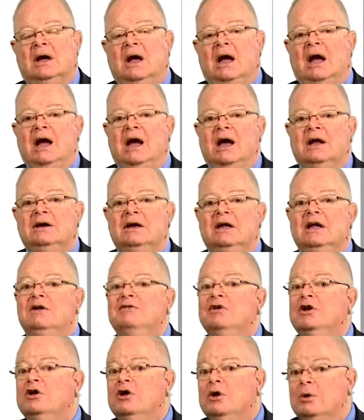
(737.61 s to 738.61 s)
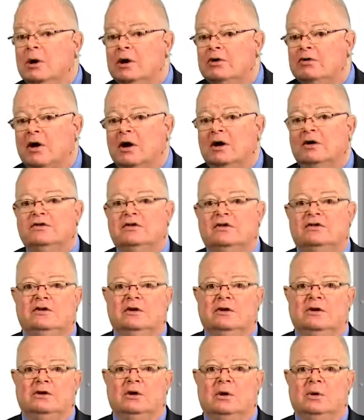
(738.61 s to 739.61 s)
and even newer drugs, the
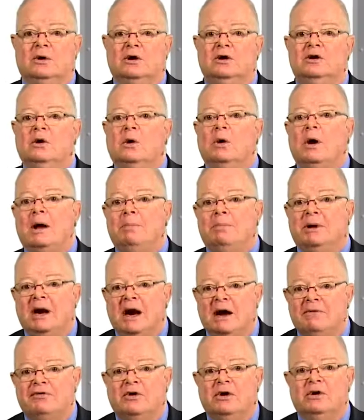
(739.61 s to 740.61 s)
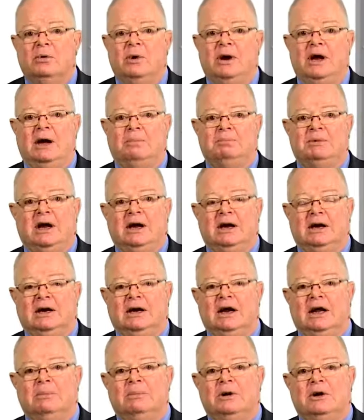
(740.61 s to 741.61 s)
serotonin norepinephrine reuptake
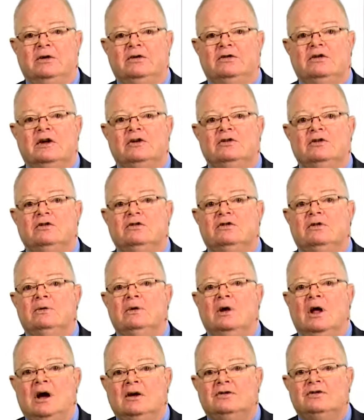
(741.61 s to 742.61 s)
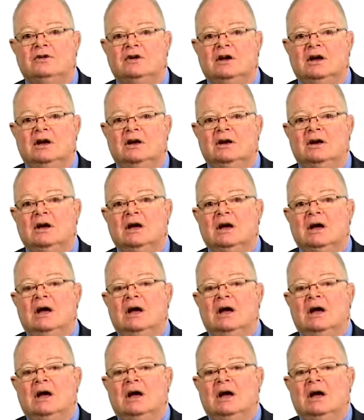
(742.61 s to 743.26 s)
inhibitors such as duloxetine,